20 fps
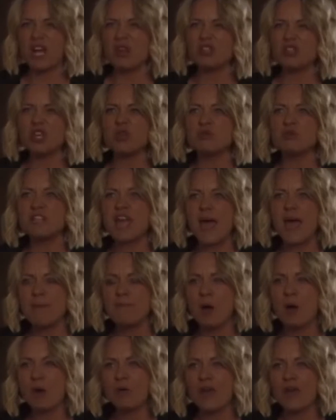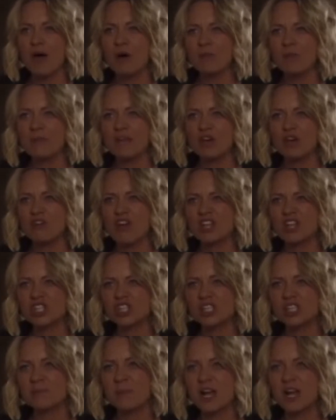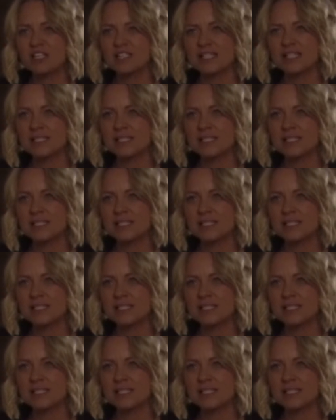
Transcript: you dare pull that on me, all right? She's my sister.